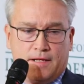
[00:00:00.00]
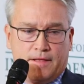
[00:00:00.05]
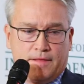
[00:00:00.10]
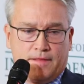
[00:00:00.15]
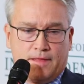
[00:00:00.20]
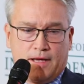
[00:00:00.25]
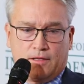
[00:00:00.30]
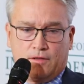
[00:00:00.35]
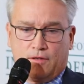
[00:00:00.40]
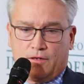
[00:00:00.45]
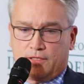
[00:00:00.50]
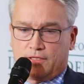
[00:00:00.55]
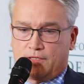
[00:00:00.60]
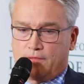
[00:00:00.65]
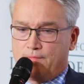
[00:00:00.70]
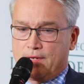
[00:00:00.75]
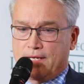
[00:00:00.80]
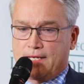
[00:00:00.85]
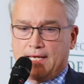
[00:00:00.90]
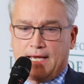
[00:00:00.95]
They
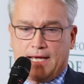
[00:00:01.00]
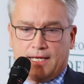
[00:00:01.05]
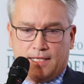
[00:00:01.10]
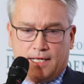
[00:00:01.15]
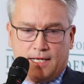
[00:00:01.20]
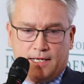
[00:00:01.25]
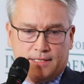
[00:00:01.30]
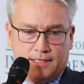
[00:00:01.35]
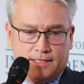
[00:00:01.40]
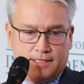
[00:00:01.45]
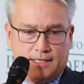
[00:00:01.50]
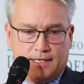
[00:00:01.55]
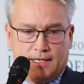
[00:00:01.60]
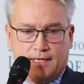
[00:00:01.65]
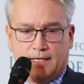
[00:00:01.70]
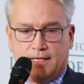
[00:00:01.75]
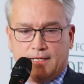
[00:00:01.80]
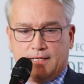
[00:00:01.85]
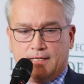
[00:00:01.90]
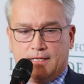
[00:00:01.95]
lost
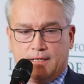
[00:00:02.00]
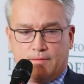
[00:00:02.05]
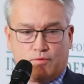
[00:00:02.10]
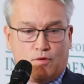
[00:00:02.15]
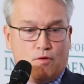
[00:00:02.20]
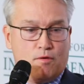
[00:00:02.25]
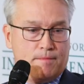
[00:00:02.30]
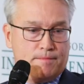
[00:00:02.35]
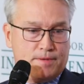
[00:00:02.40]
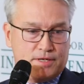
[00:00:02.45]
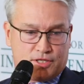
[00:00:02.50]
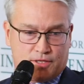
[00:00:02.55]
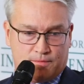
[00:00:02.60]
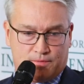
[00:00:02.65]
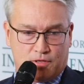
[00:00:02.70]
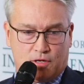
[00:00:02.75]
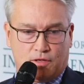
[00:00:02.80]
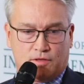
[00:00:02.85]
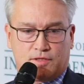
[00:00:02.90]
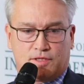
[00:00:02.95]
McKellar, Rowan
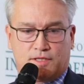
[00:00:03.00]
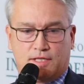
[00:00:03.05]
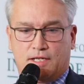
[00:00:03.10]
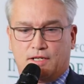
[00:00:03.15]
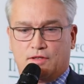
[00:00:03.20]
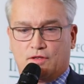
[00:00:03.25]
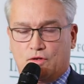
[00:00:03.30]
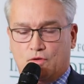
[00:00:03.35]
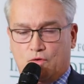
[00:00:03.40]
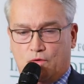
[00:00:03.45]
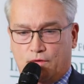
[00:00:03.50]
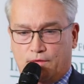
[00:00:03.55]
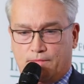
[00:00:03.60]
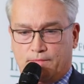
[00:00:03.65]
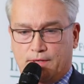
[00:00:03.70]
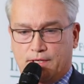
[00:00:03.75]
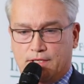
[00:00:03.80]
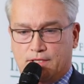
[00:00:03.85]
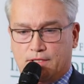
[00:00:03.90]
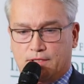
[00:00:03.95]
Bishop's old seat in the
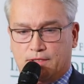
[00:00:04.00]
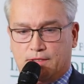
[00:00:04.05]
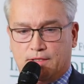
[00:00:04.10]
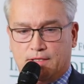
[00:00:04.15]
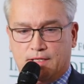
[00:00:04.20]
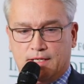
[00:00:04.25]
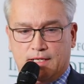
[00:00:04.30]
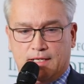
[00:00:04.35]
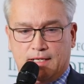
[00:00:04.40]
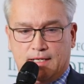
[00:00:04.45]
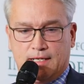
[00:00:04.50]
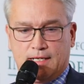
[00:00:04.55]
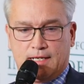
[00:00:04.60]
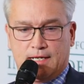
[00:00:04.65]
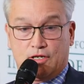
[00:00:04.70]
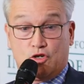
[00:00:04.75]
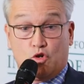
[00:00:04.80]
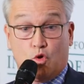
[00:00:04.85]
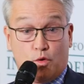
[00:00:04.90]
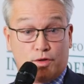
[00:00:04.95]
Northern Beaches.
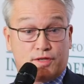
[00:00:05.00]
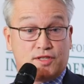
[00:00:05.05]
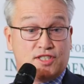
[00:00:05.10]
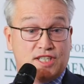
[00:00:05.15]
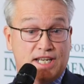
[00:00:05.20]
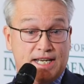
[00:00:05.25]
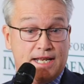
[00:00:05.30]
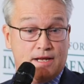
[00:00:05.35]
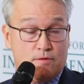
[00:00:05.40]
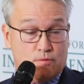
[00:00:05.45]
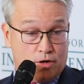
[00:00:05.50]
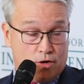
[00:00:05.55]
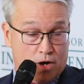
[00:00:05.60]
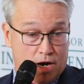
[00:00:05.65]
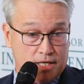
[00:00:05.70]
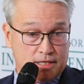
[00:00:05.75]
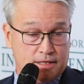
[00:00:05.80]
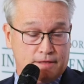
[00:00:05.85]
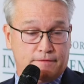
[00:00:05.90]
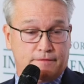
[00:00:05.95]
North Sydney, where
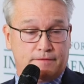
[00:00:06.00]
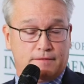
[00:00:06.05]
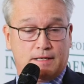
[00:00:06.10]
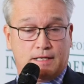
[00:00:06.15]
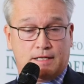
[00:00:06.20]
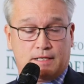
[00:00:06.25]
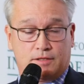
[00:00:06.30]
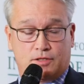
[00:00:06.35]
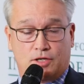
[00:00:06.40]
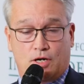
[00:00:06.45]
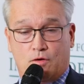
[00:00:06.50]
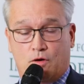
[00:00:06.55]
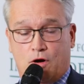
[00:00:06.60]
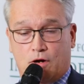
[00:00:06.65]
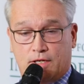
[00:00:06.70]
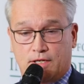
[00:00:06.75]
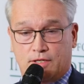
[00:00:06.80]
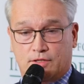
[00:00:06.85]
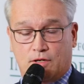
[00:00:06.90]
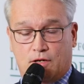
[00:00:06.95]
I live, Joe
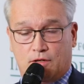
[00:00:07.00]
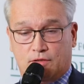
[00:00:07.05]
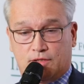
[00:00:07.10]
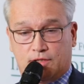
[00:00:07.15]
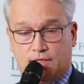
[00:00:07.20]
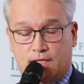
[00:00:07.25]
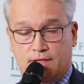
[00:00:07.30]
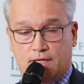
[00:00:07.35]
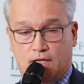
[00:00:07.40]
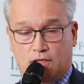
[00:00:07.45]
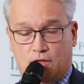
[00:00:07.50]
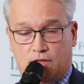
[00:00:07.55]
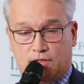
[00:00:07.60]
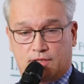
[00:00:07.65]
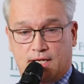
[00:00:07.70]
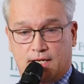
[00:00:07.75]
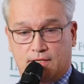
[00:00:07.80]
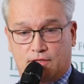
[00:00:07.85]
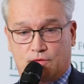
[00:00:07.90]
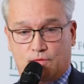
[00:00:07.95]
Hockey's old seat, they
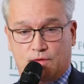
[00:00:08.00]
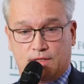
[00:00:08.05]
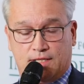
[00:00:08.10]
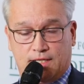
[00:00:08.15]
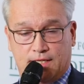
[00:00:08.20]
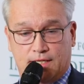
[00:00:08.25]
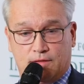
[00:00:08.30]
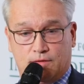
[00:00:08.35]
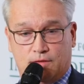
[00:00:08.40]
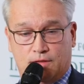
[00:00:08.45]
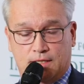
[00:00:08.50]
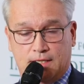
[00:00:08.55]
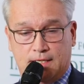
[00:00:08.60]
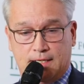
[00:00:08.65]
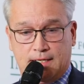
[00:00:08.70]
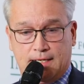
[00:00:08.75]
lost that to Attiel.